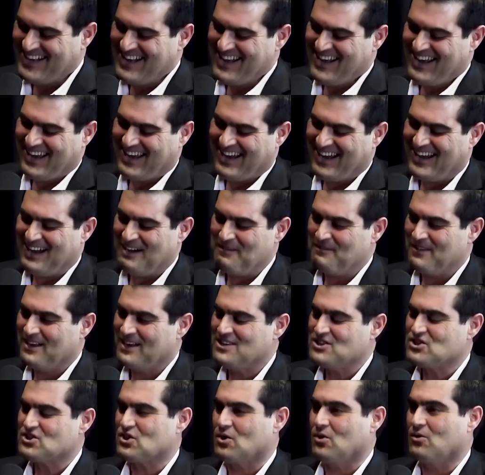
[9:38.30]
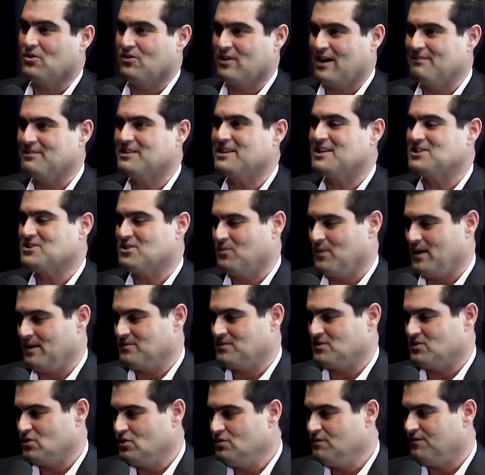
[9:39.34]
All right. Um, Sorry. So gravitational
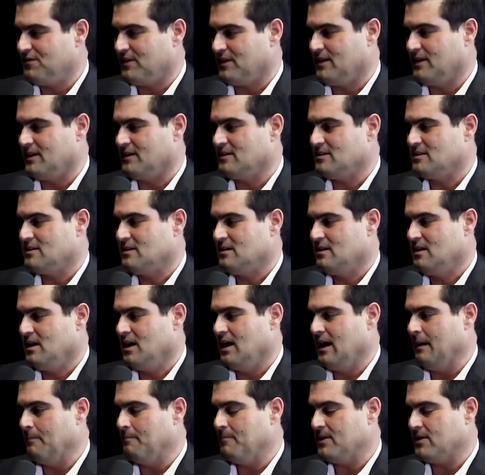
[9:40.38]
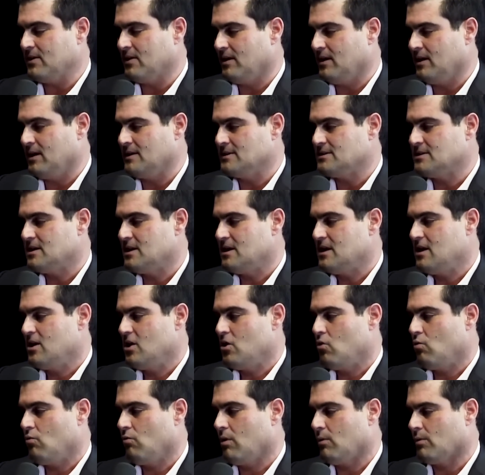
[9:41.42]
waves do fit in uh, because
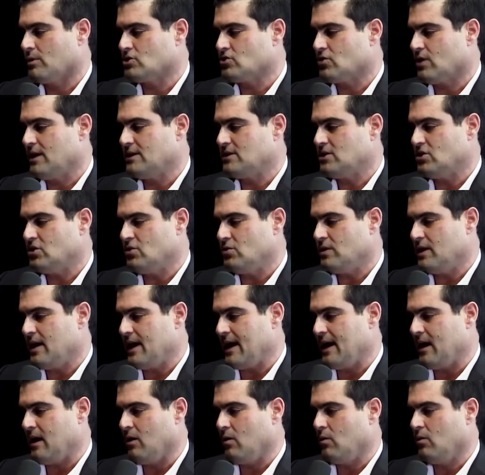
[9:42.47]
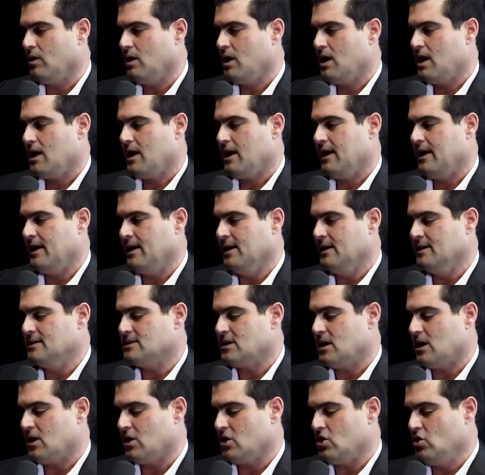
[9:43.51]
what we're trying to do now
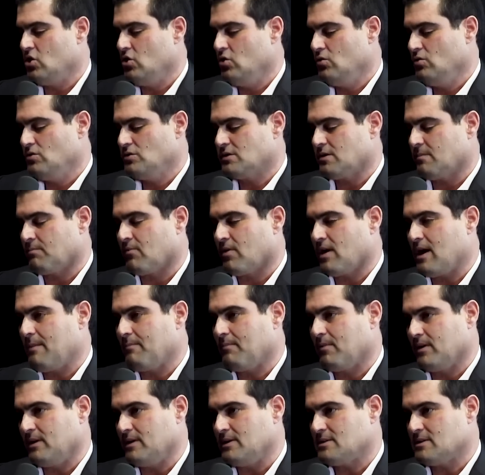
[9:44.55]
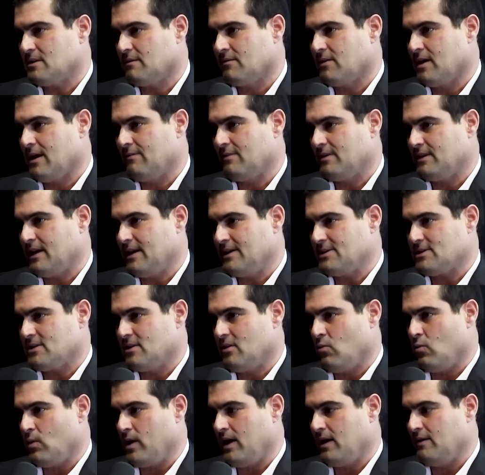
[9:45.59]
is use the properties of
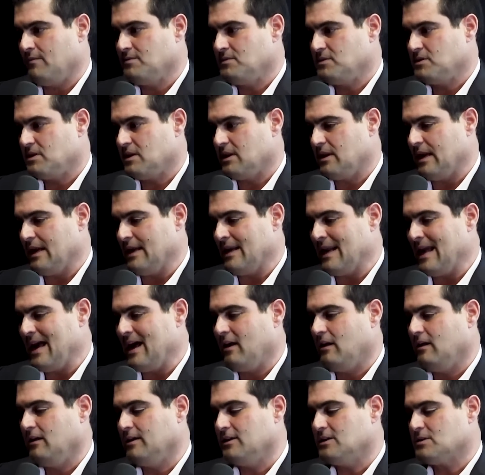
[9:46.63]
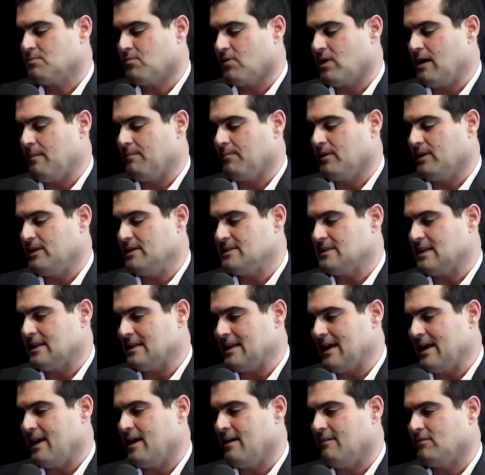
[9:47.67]
gravitational waves, the analogous properties that
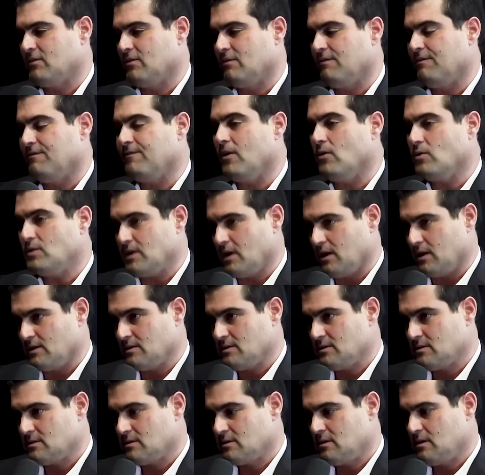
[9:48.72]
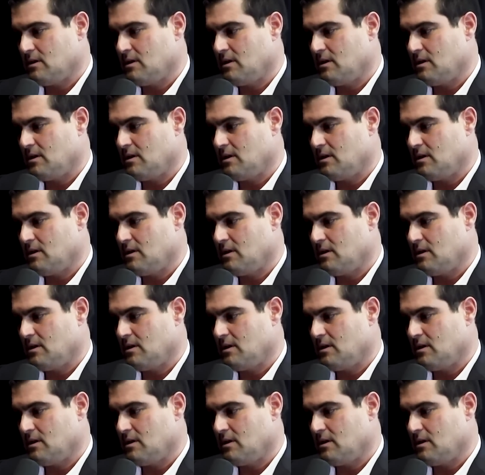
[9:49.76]
they have to photons,